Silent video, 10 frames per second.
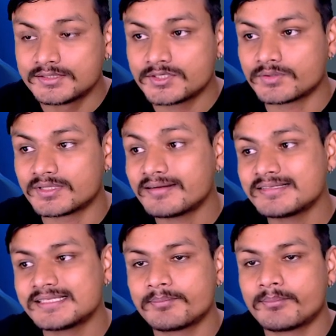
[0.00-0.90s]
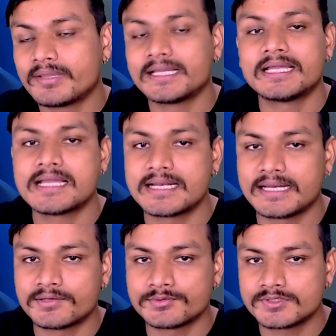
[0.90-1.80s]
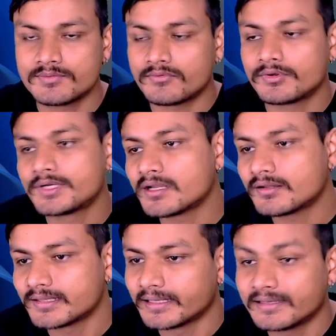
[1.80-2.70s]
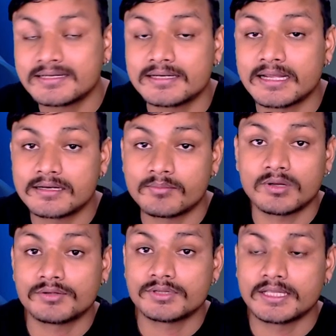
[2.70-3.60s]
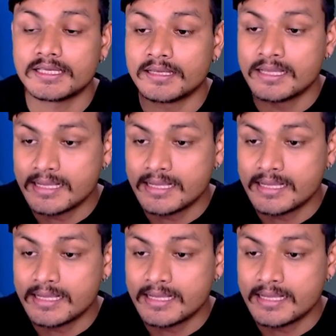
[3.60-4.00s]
So there is a big news floating on the internet about the